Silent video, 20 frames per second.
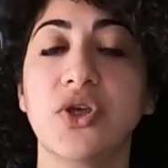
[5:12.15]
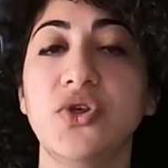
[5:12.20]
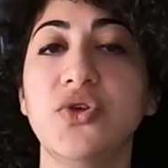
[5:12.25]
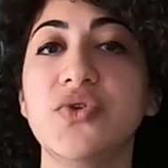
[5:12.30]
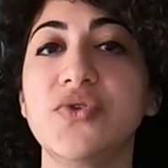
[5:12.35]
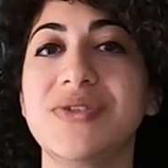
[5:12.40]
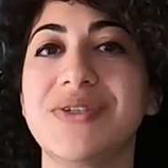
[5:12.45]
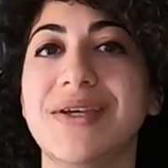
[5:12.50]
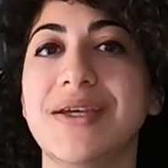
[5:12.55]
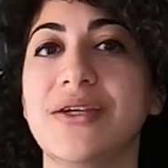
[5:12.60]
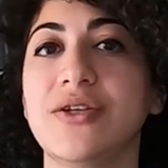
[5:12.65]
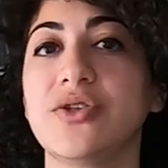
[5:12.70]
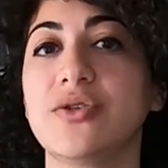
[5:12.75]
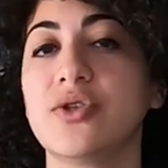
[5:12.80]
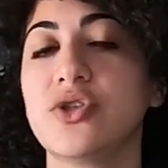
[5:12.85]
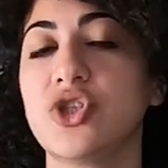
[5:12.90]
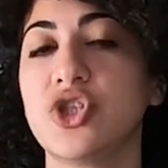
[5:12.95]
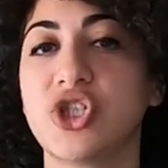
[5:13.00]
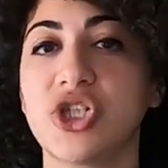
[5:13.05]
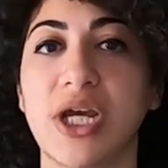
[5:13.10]
using
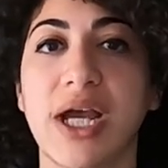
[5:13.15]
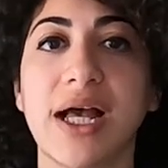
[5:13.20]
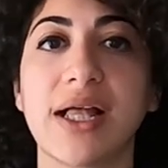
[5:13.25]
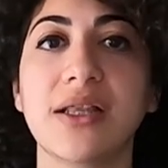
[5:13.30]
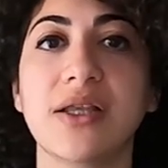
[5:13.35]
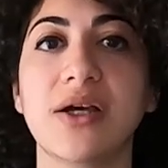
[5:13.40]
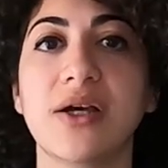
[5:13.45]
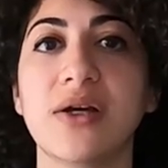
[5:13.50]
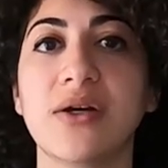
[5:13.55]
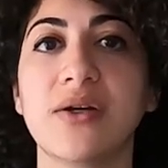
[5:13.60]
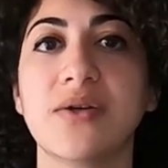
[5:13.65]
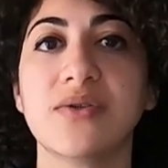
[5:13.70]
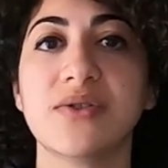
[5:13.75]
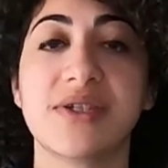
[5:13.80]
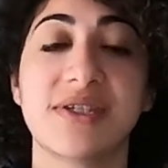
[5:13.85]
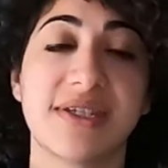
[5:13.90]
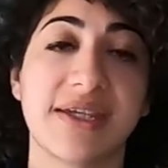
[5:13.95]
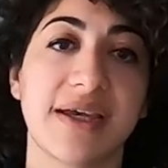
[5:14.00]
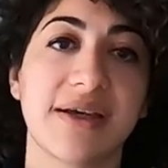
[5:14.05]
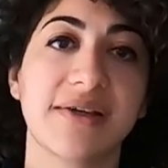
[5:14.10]
shallow
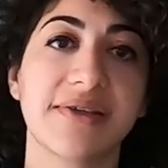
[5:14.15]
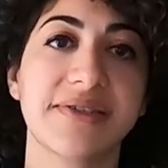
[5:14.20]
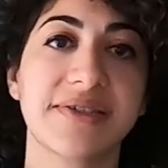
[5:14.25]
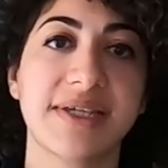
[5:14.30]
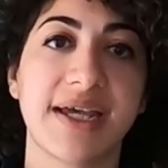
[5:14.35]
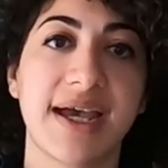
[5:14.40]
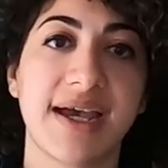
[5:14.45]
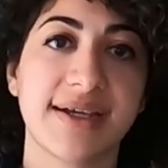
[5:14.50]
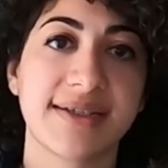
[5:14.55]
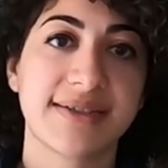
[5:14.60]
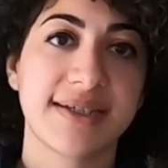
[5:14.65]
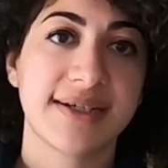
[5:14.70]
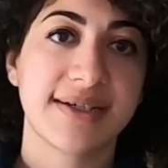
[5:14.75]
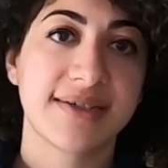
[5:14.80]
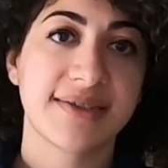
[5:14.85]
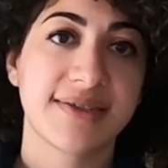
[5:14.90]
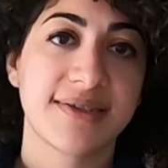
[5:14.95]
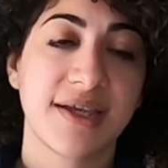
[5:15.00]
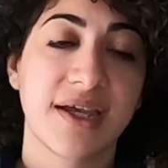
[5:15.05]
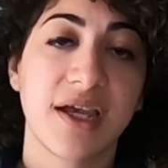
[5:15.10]
sales
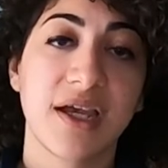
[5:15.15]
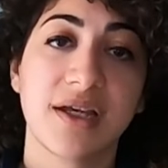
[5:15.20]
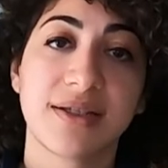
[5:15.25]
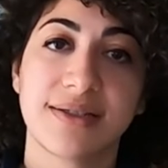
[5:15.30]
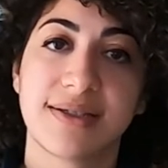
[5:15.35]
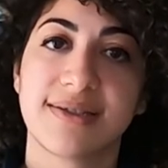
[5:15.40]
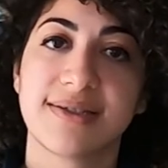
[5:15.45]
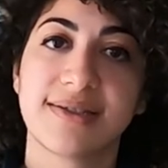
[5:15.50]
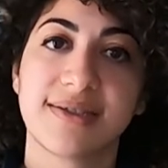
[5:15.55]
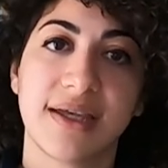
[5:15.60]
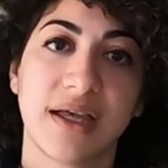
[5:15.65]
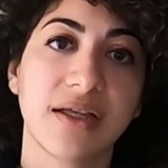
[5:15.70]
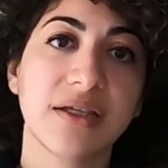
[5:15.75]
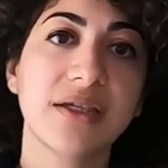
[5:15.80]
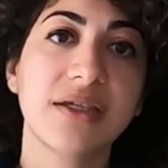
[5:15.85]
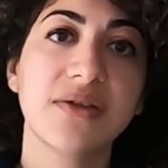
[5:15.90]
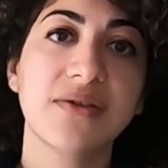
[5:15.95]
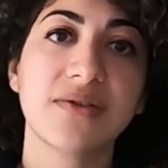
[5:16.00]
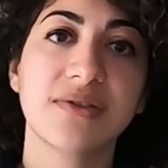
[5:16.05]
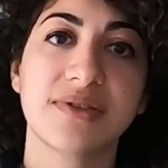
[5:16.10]
tactics to sell
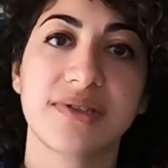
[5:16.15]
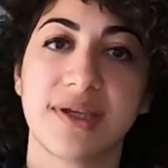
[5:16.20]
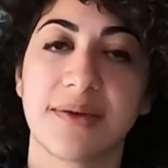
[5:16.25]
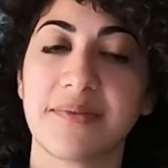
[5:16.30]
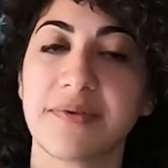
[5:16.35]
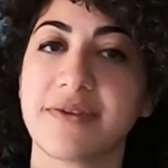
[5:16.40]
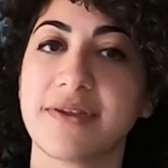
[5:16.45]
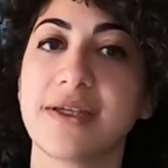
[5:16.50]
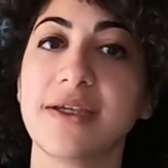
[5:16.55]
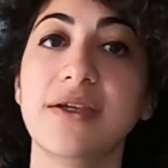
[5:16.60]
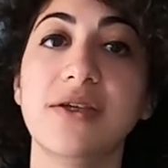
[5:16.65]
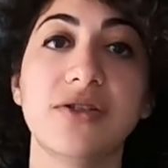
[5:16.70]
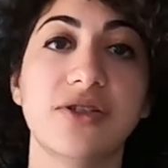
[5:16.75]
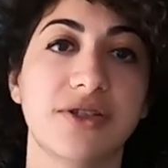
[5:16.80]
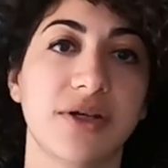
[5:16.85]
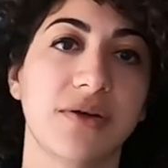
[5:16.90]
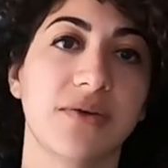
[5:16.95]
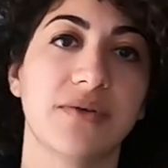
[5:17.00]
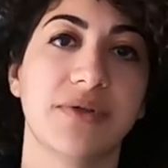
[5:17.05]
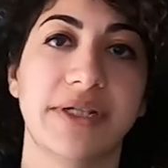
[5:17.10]
you something you
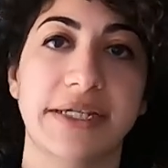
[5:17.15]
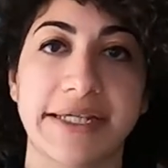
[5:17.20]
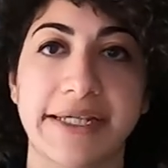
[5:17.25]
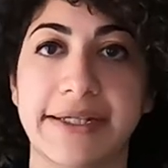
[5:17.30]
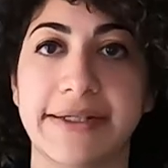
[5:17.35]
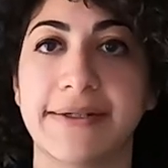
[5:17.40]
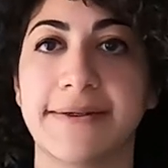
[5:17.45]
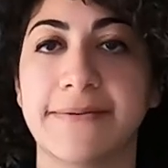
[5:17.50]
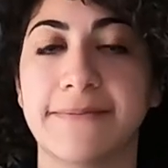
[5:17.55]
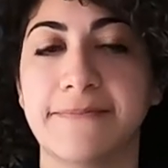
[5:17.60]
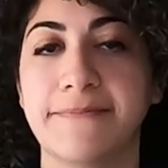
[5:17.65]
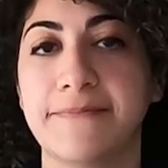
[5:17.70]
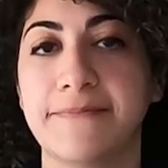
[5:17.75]
don't need.